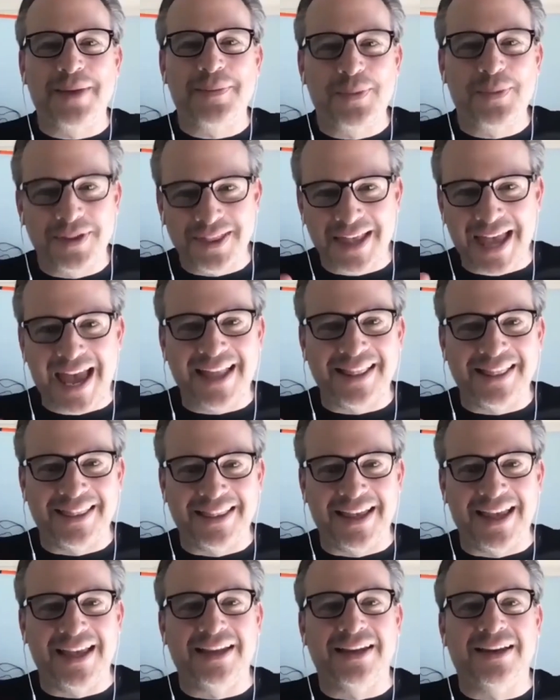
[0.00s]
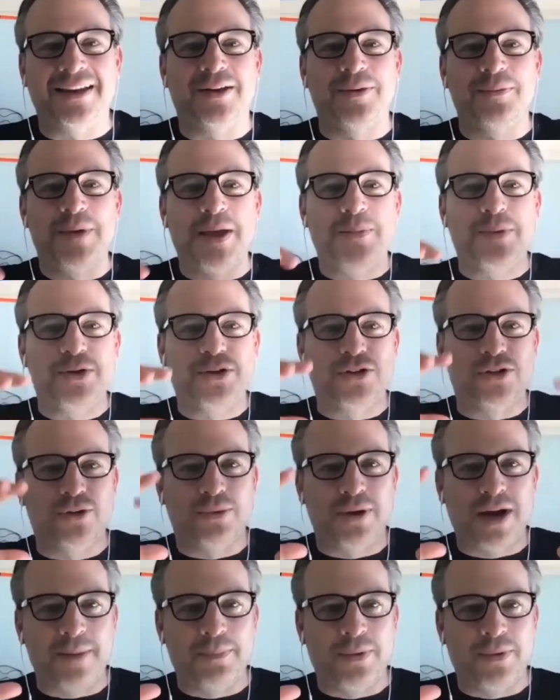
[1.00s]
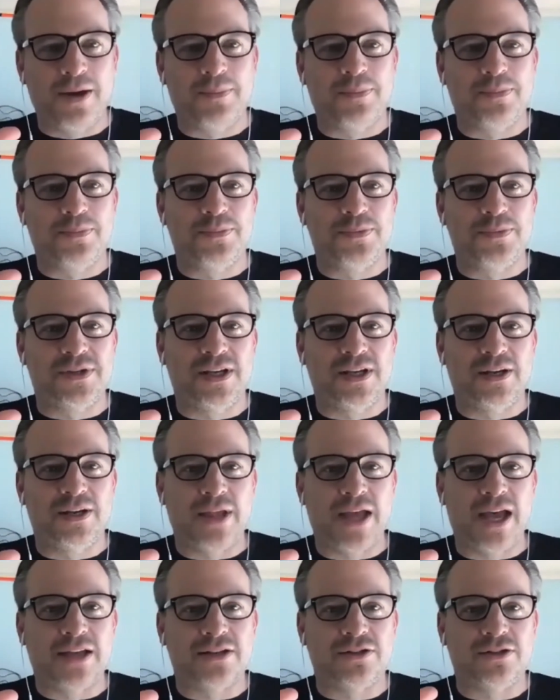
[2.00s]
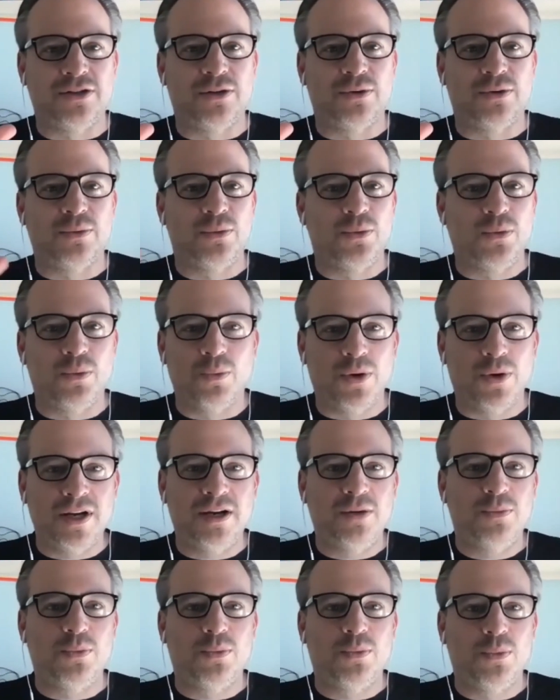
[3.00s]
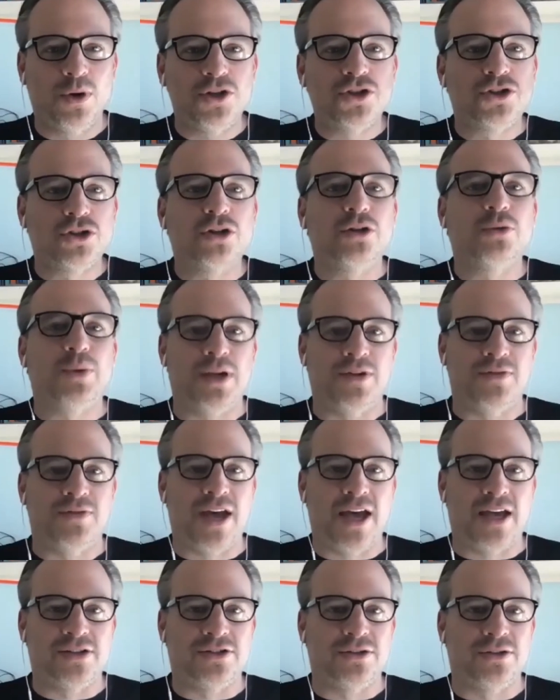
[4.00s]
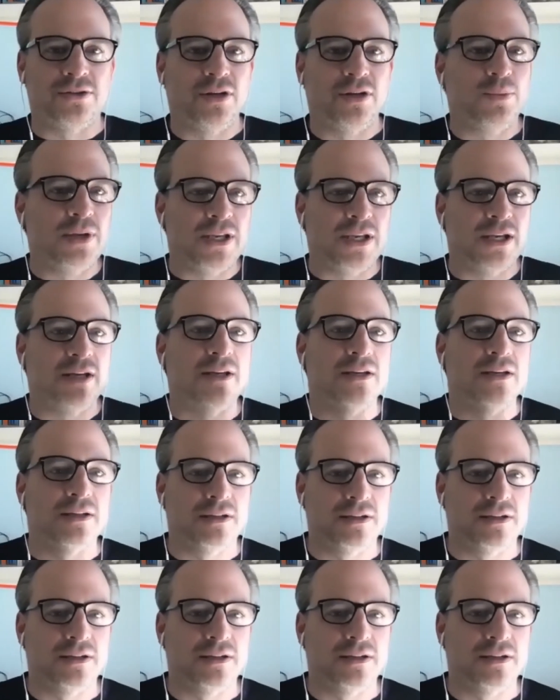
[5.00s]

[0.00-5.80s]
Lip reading: with that, then maybe we should wrap up, Sid, with asking you, what should we have asked you that we didn't?